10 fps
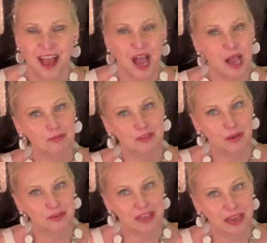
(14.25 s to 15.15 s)
I'm
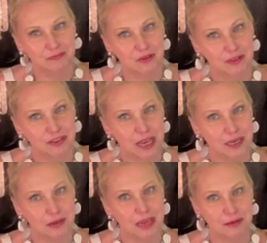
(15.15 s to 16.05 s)
so thankful that
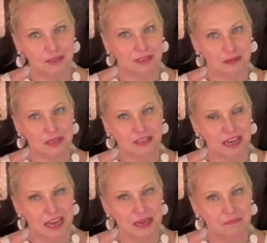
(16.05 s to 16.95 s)
you came to see me
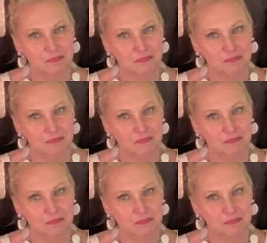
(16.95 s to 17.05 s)
today.